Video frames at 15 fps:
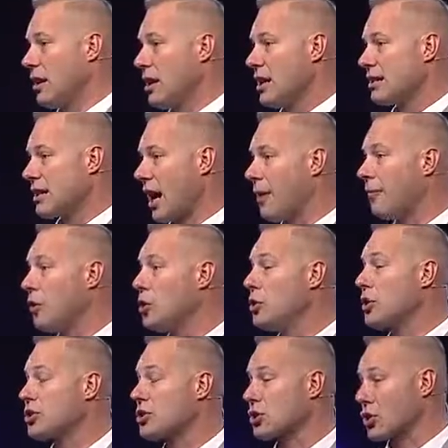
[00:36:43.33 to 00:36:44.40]
It's time for you
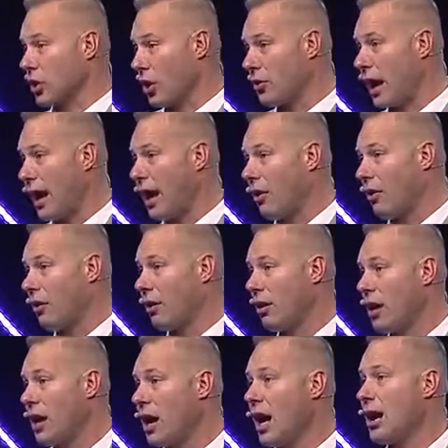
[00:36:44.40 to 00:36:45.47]
to slow down
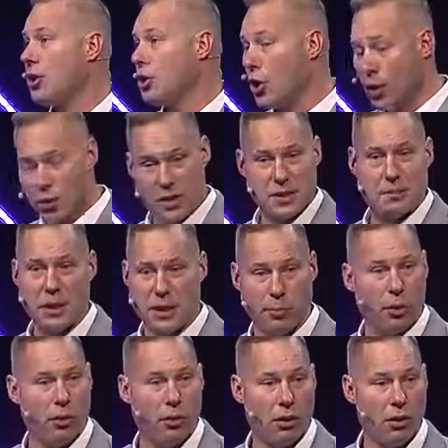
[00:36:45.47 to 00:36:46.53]
and notice
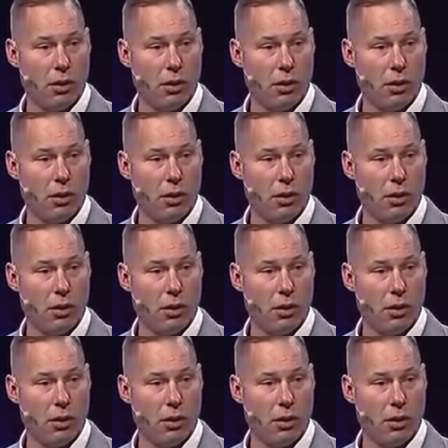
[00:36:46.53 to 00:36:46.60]
people